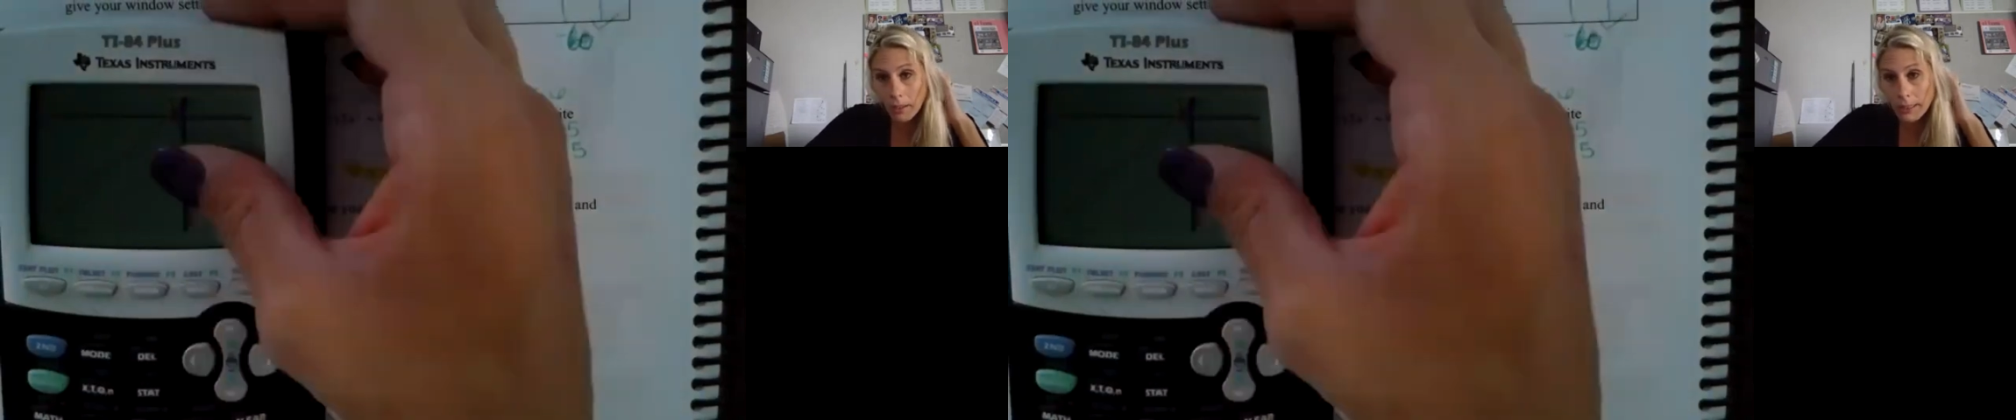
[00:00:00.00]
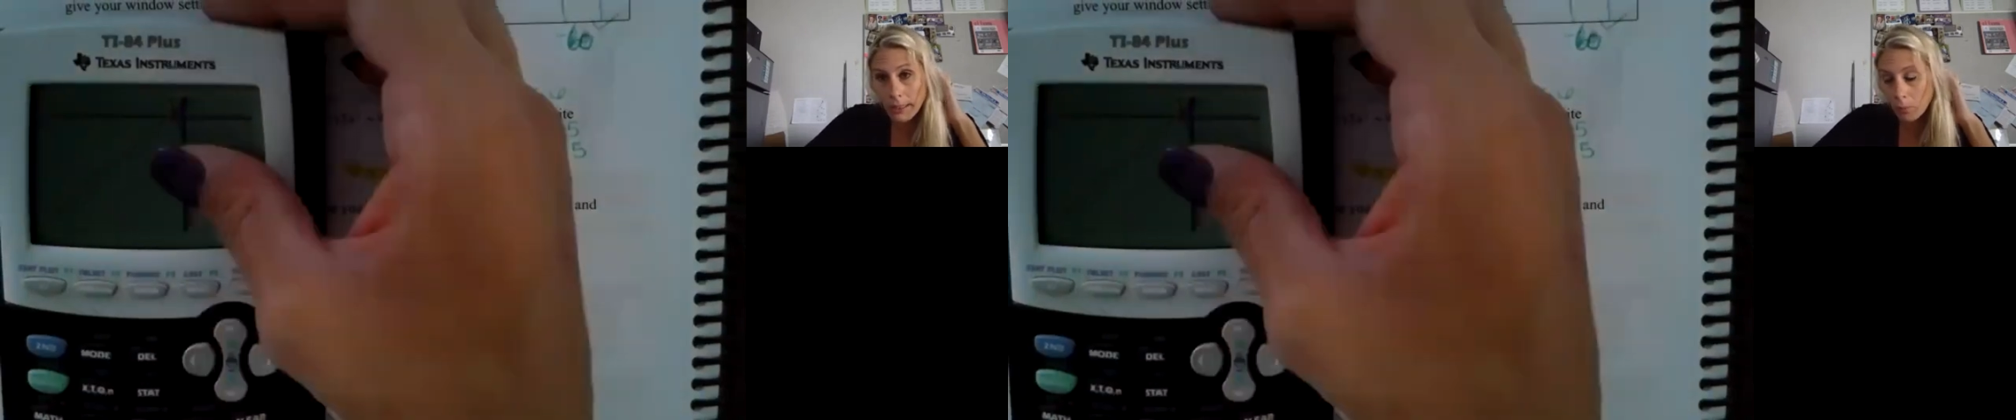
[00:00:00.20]

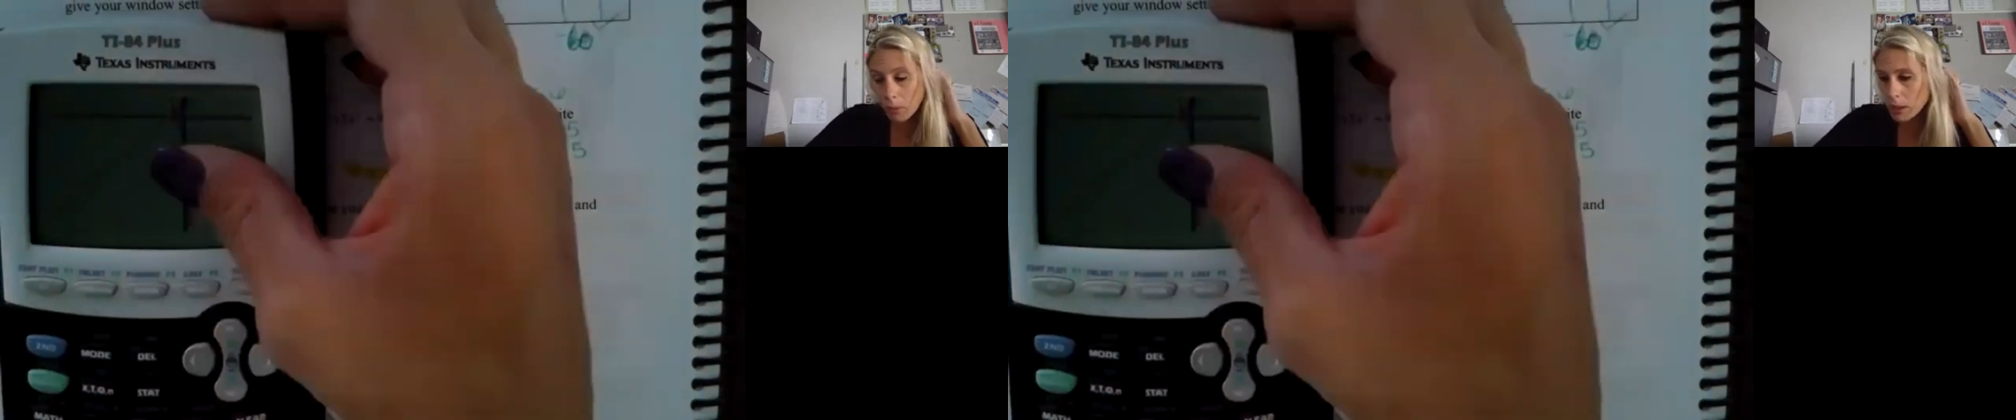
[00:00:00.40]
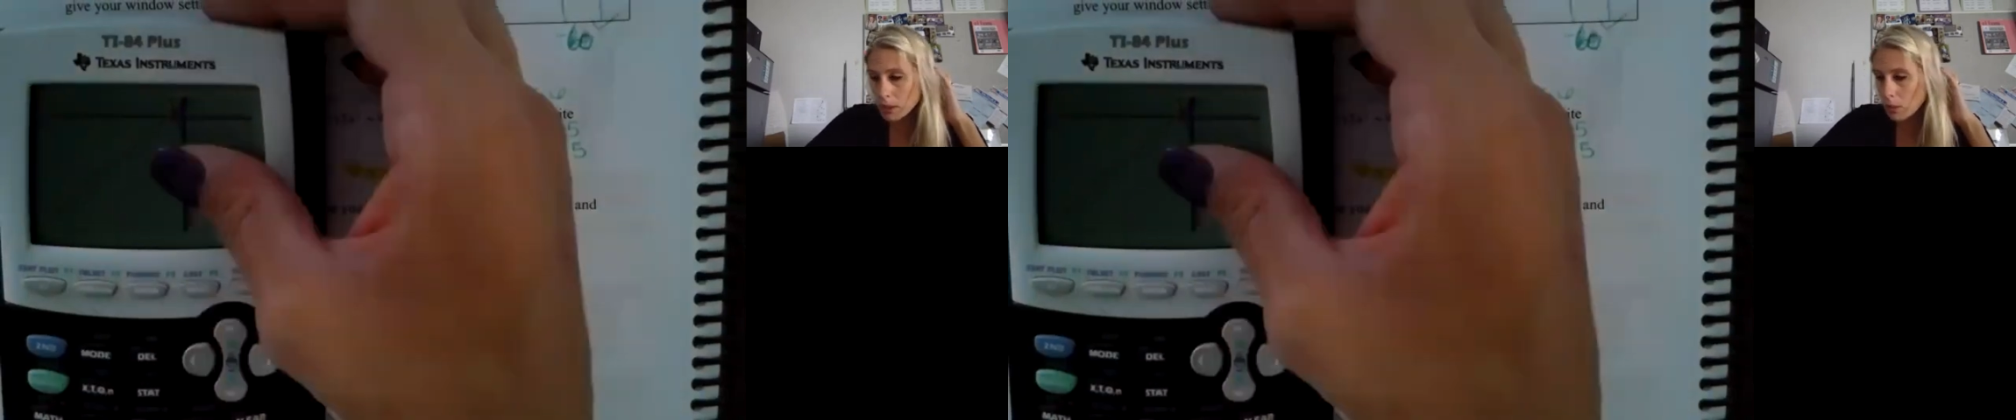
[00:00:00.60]

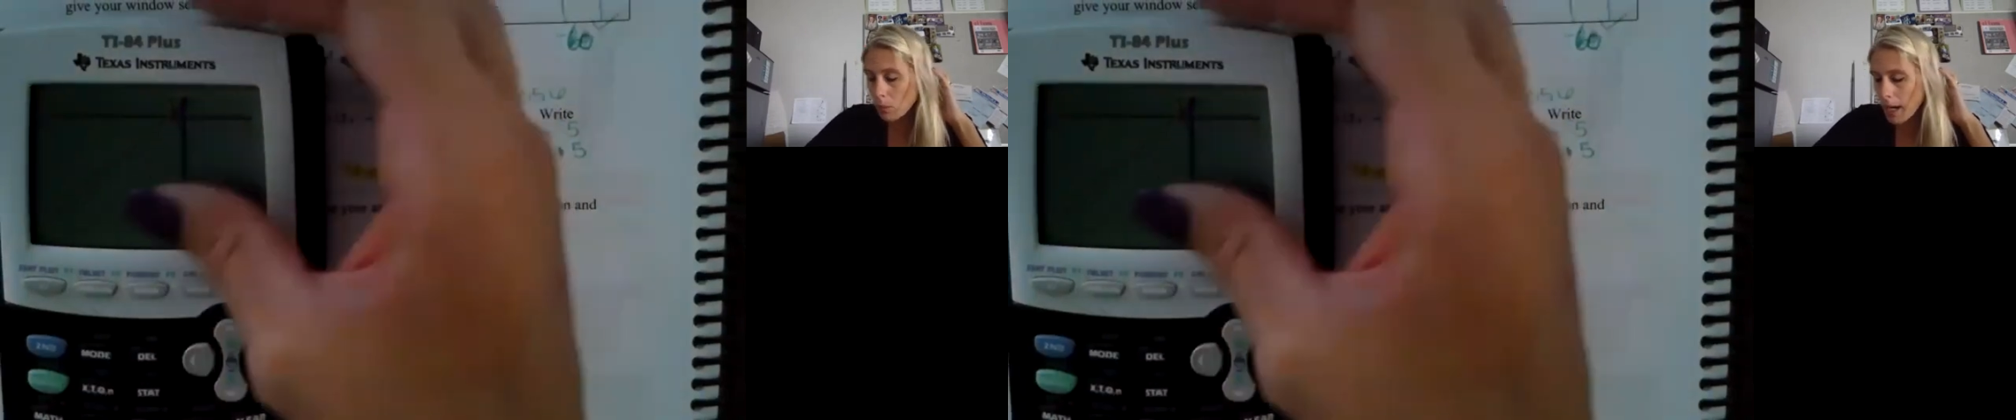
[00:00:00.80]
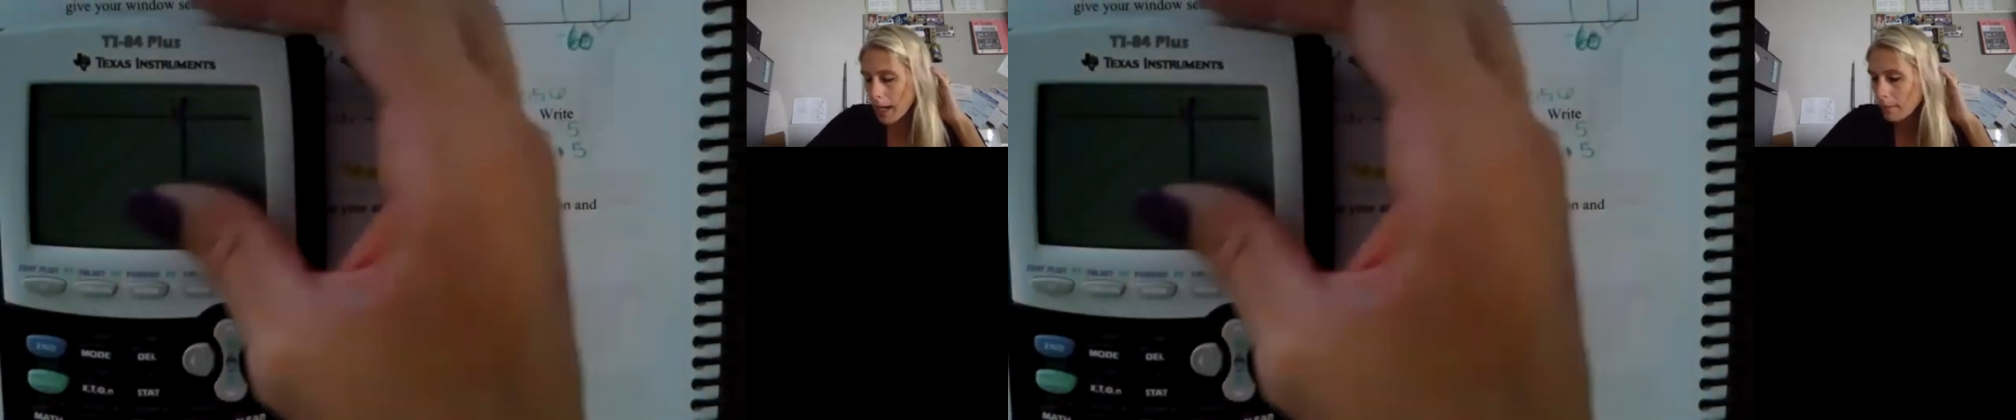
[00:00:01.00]
somewhere. So
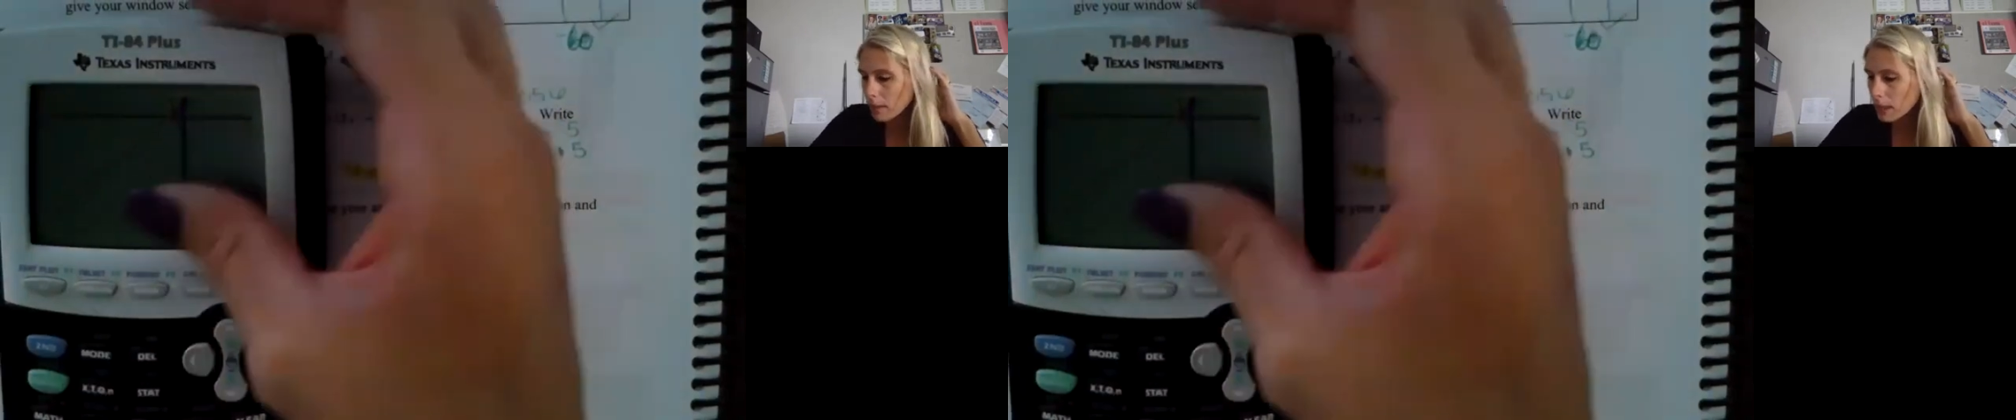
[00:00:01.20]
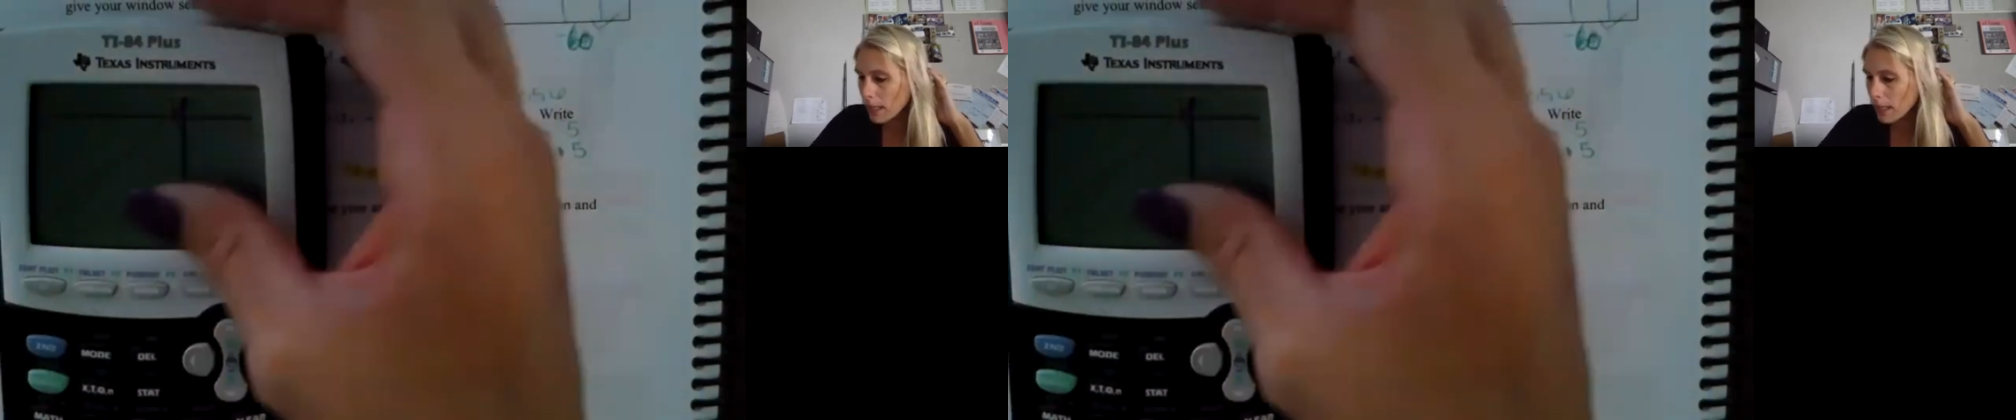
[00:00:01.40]
I'm going to